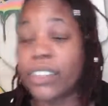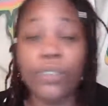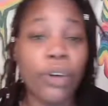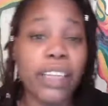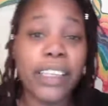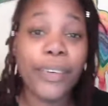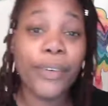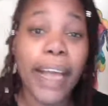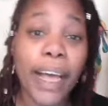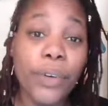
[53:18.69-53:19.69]
Does it grow out the
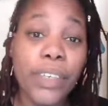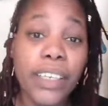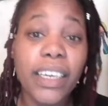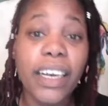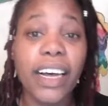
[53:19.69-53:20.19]
ground?